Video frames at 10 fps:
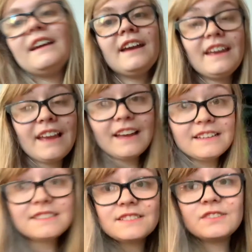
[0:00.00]
Hey
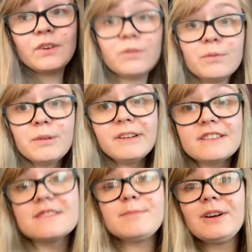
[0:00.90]
guys, so we went
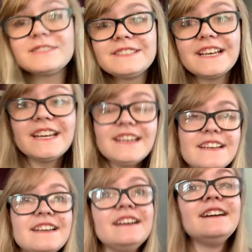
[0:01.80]
to the mall today
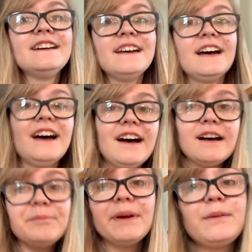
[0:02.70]

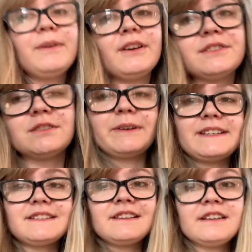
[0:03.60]
um, and we also
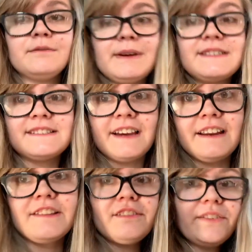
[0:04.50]
went to the Humane
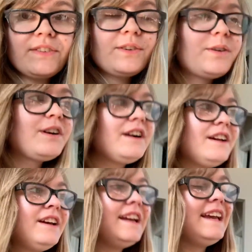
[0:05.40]
Society thrift store
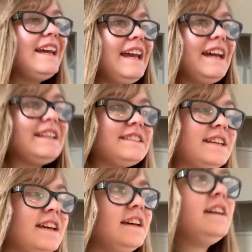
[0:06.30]
and
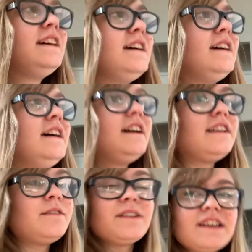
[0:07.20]
I
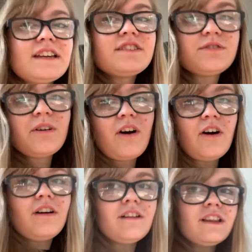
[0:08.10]
didn't really get to do a
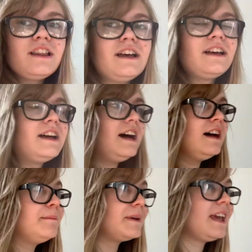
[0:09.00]
haul
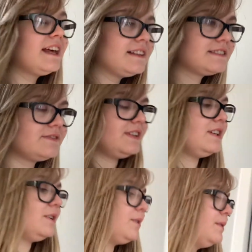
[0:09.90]
on Makayla's
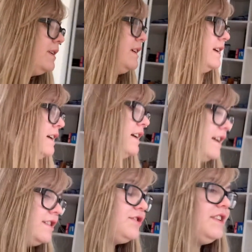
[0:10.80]
video
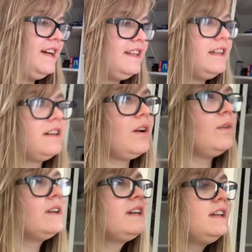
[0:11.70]
because she had to get
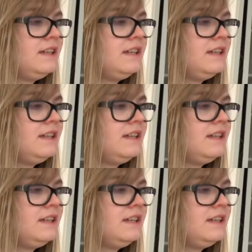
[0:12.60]
going.